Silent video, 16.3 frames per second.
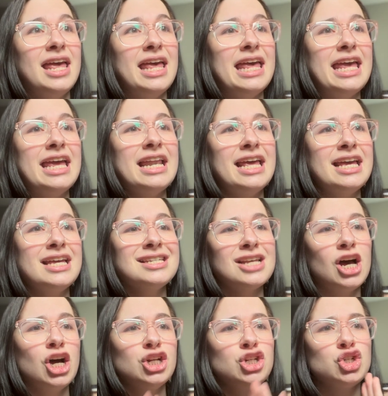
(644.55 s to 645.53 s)
it is
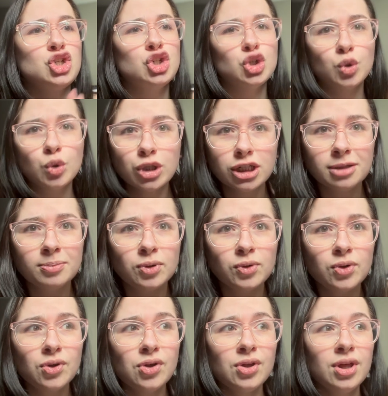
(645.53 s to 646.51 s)

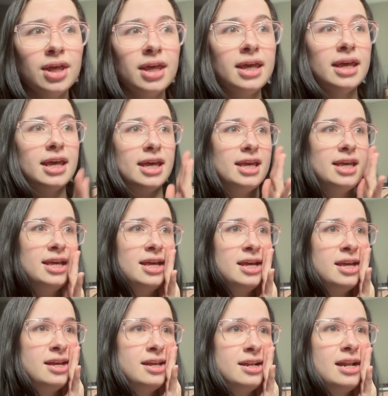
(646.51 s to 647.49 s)
adorable,
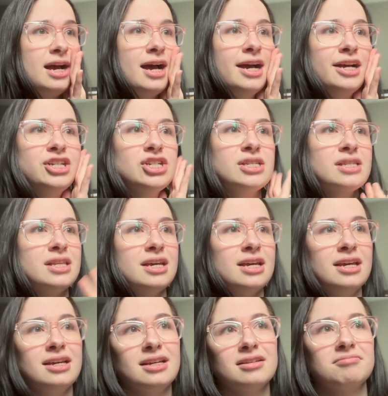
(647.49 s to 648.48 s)
and I just
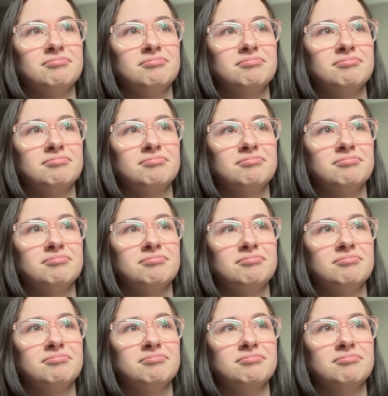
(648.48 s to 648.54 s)
think